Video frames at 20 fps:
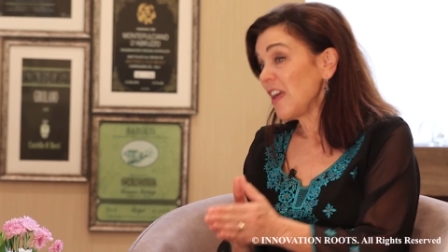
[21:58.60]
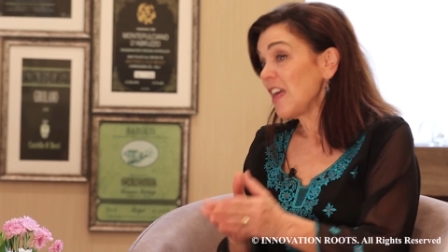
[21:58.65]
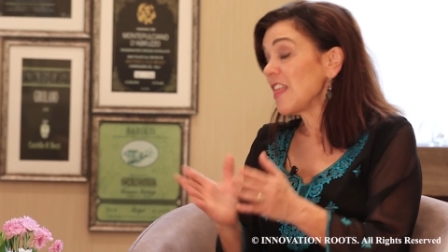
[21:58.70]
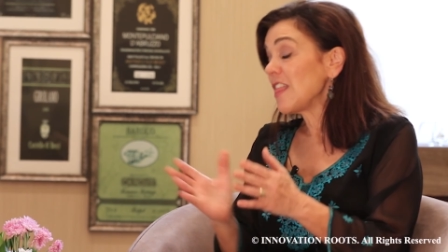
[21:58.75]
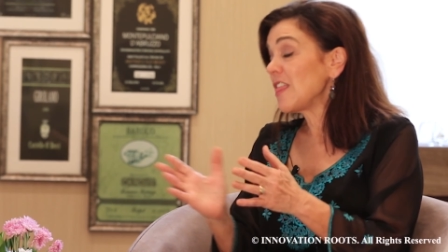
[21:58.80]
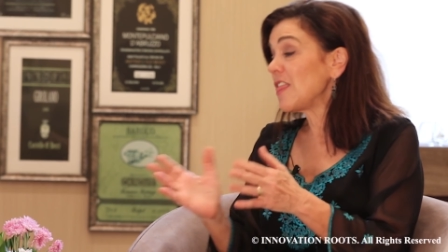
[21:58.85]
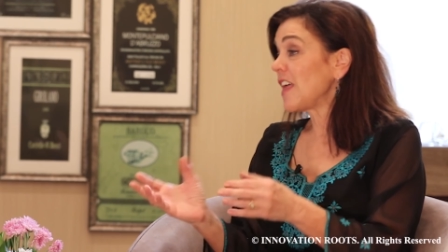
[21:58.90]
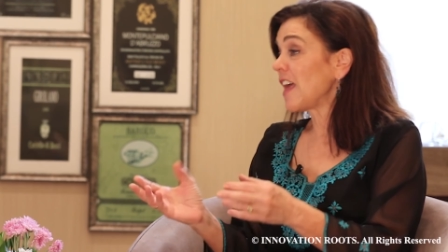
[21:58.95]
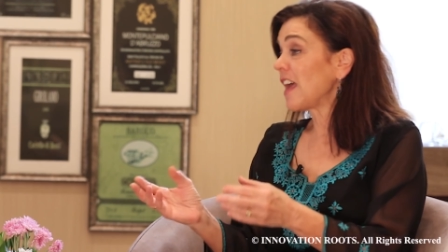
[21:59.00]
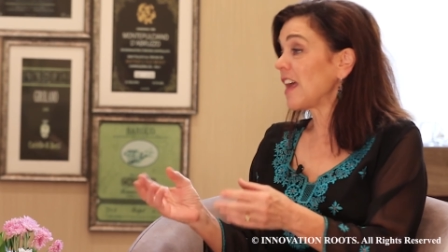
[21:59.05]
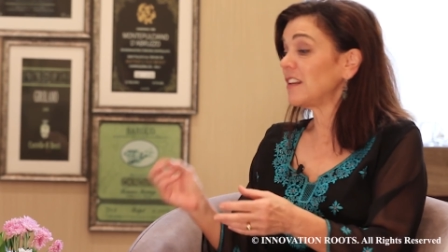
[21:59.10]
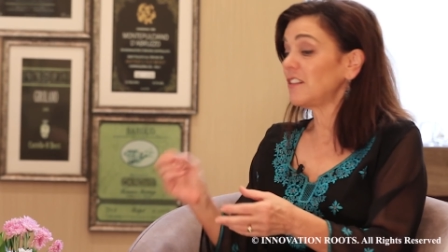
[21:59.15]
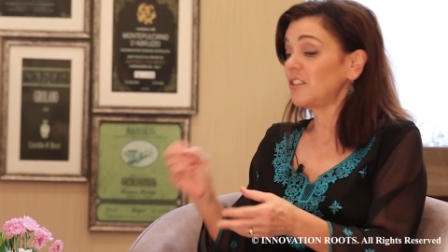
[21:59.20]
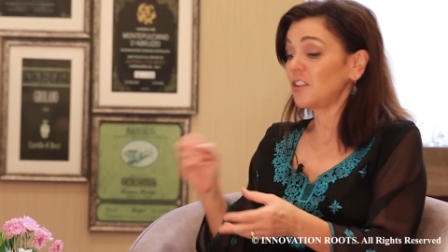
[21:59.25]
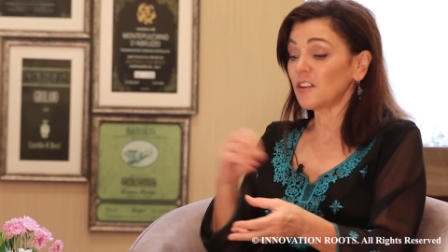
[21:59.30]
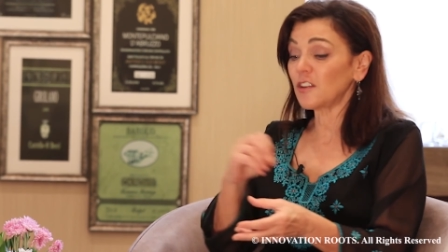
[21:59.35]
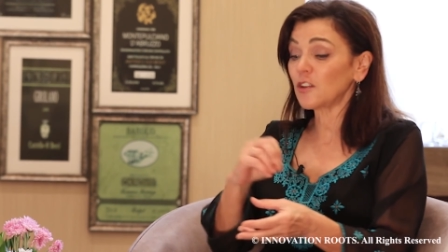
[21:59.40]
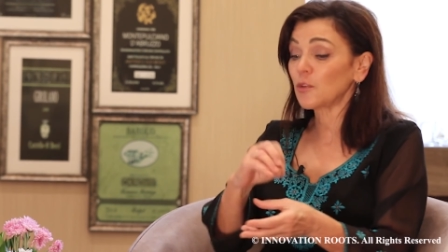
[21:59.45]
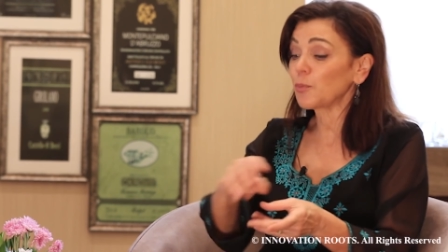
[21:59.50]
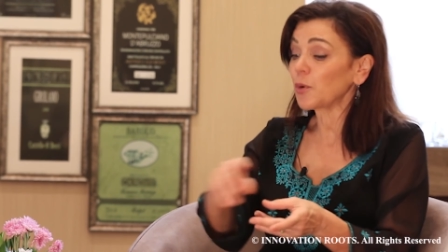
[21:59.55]
than to
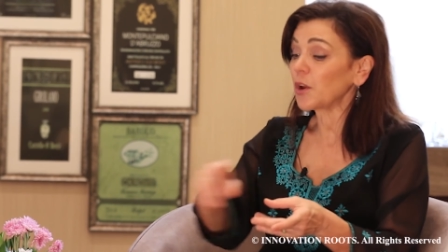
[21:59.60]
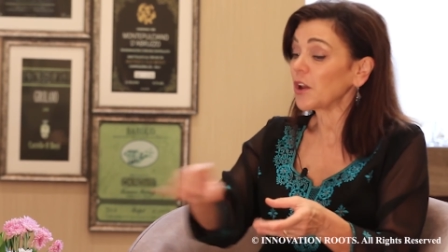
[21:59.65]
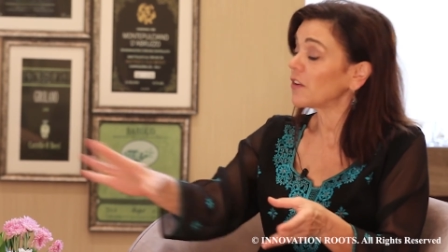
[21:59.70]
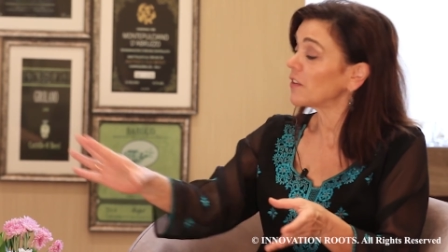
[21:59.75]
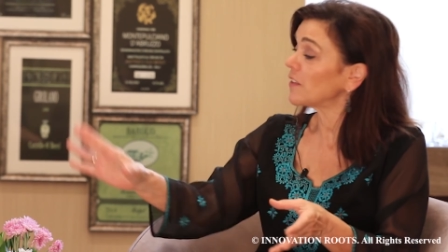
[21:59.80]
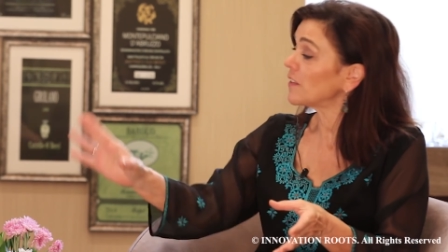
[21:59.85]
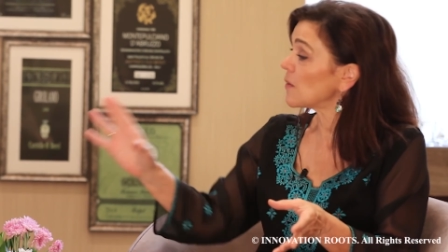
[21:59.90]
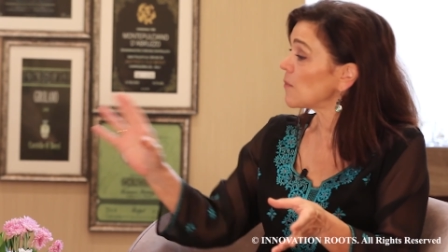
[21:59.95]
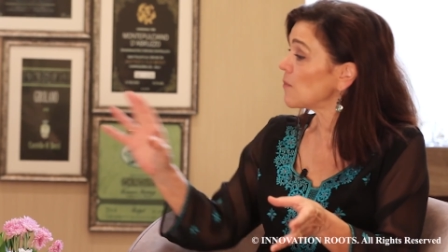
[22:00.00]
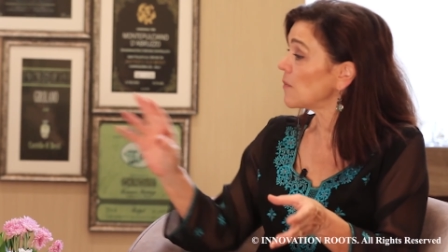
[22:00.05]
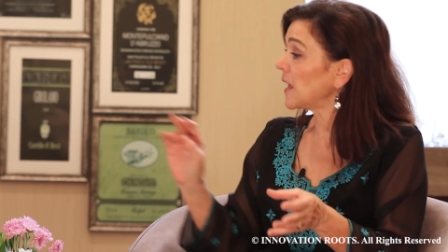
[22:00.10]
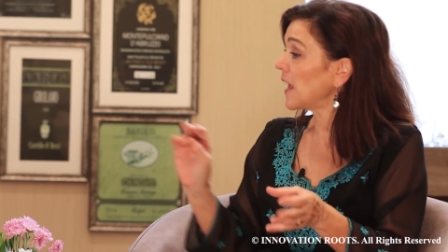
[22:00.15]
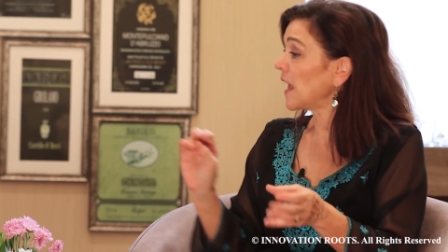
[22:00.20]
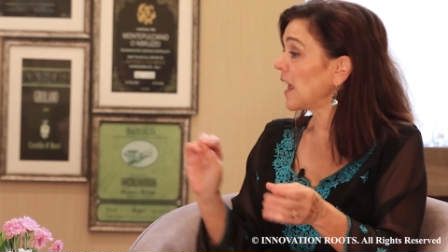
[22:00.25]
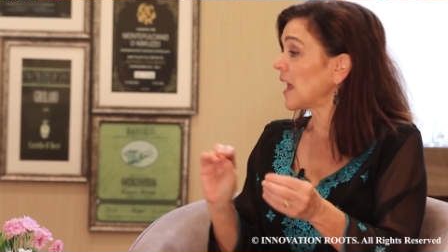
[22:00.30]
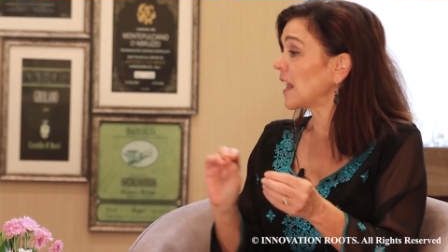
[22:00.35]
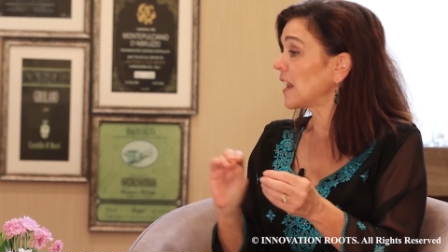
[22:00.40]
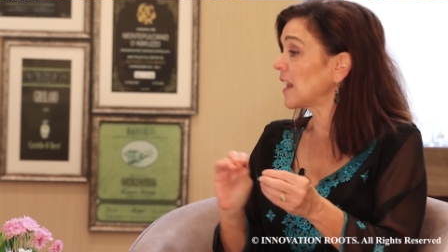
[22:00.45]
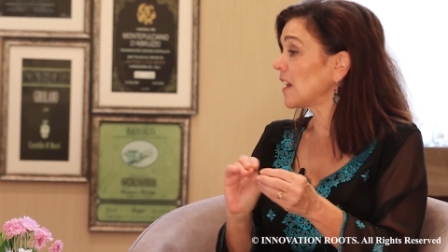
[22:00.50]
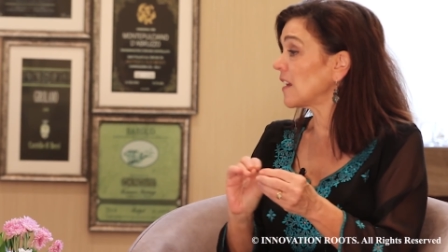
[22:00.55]
sprinkle some
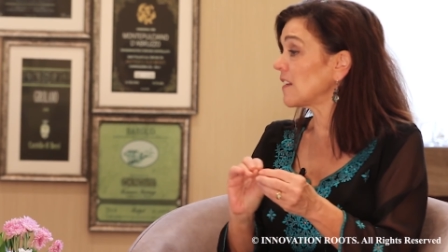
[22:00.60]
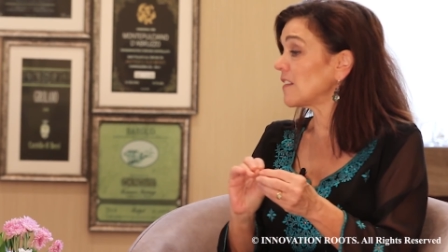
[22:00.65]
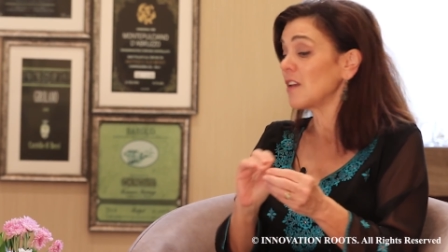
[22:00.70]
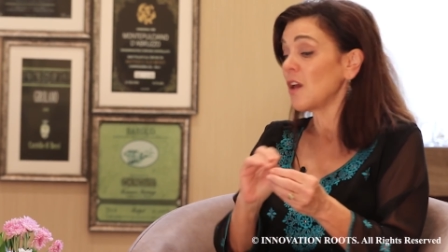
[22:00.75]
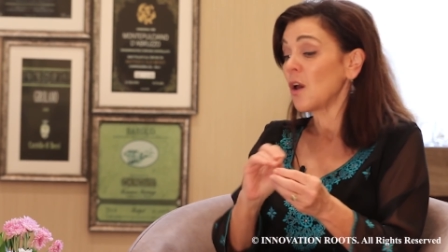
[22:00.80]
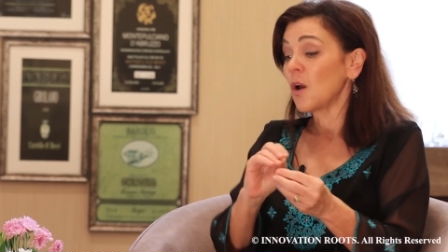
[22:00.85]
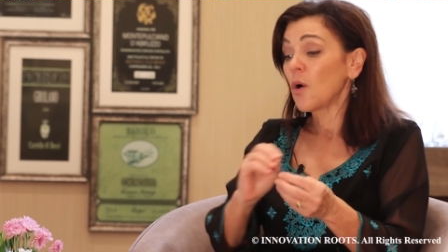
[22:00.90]
mechanics